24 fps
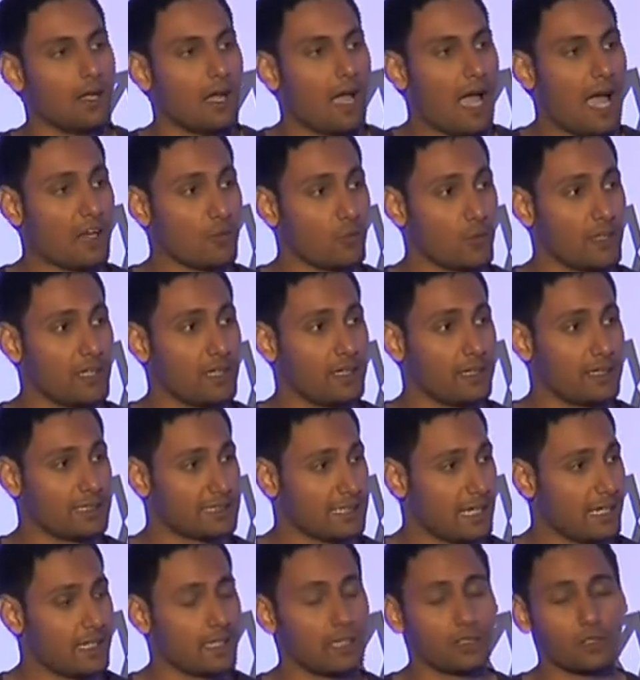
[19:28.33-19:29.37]
And we
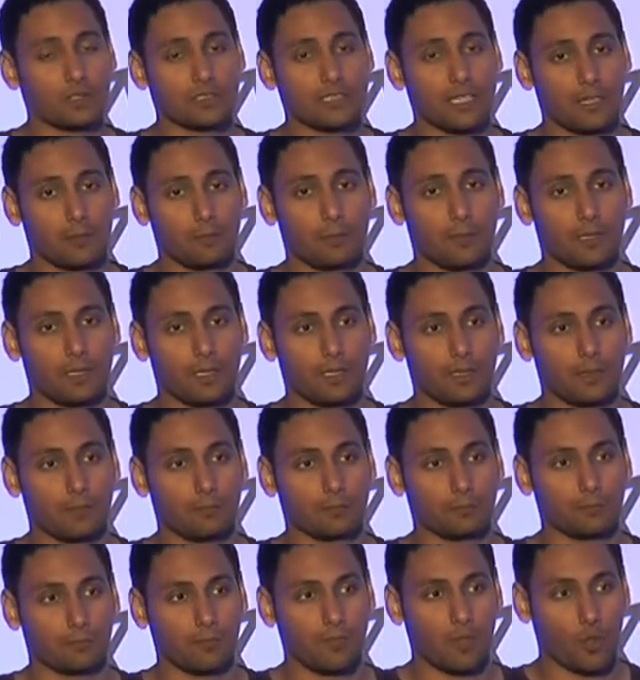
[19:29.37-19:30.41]
decided to set up
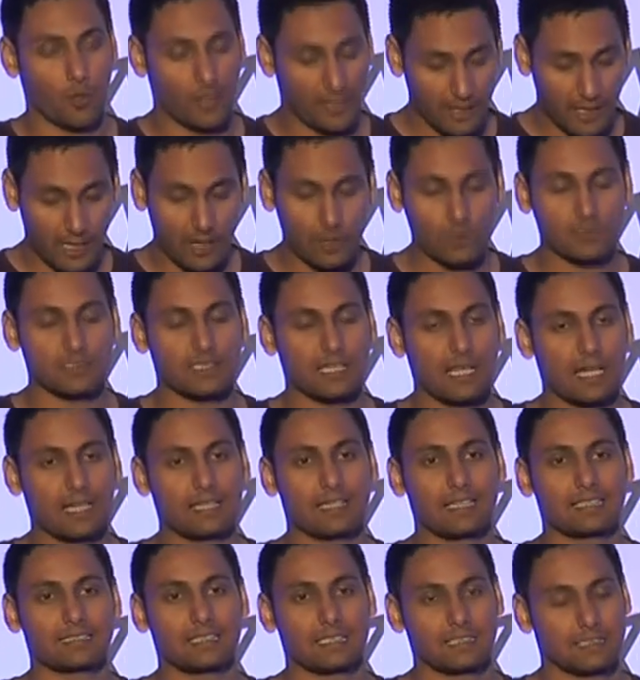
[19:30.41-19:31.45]
a in-house
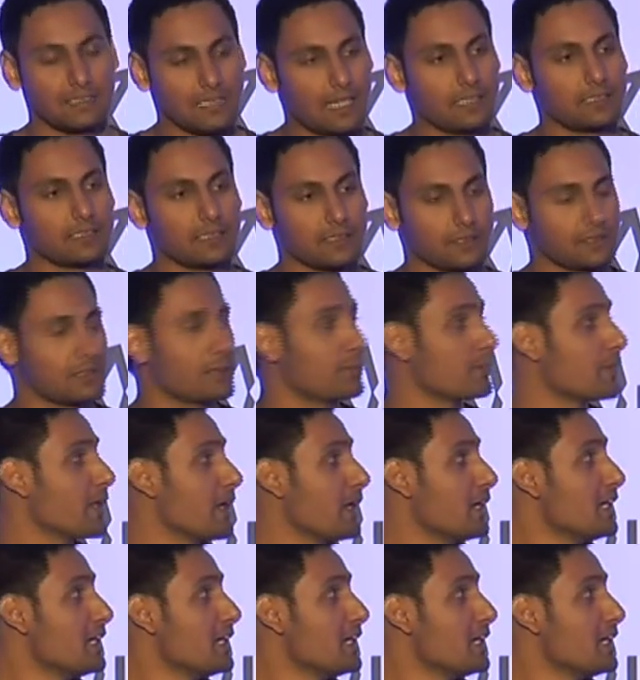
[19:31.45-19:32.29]
analytics and start system.